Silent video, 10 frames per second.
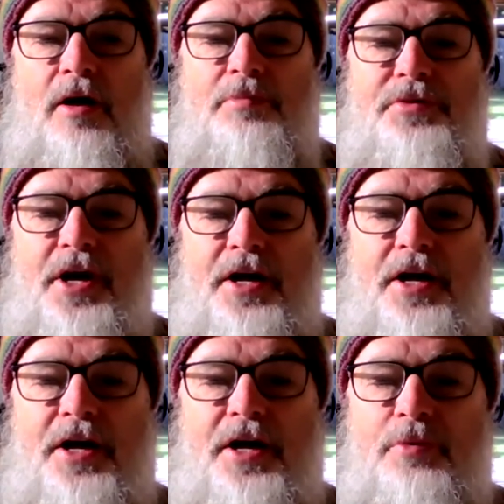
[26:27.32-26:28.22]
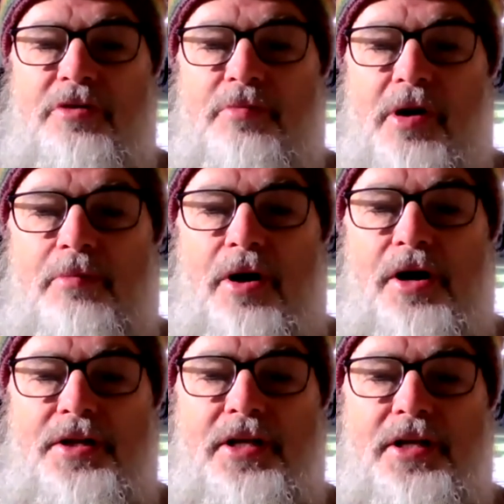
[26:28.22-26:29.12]
I'm done with my
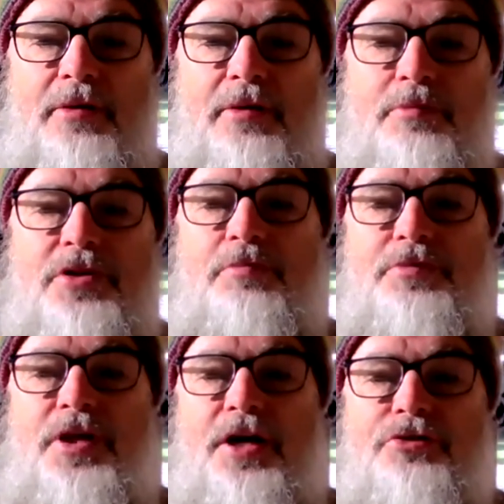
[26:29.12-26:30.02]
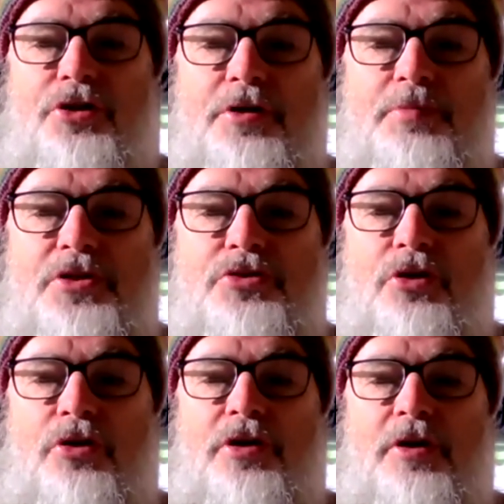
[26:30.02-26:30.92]
mind games. I'm done trying to be
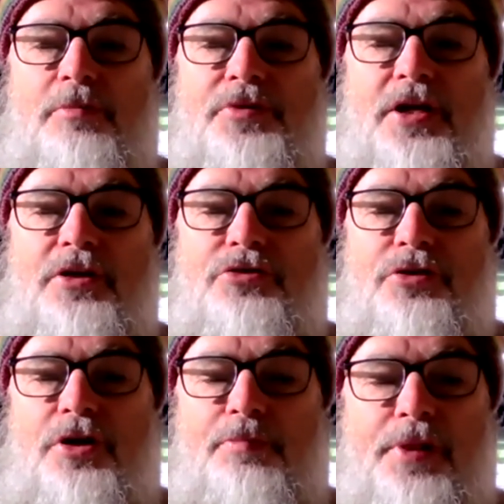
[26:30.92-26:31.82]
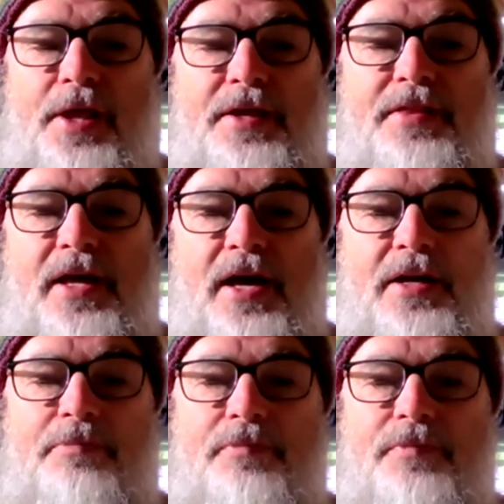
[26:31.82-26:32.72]
strong. I'm done trying to play the
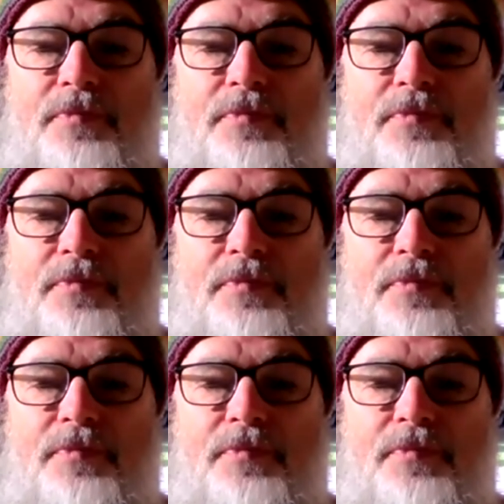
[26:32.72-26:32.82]
game.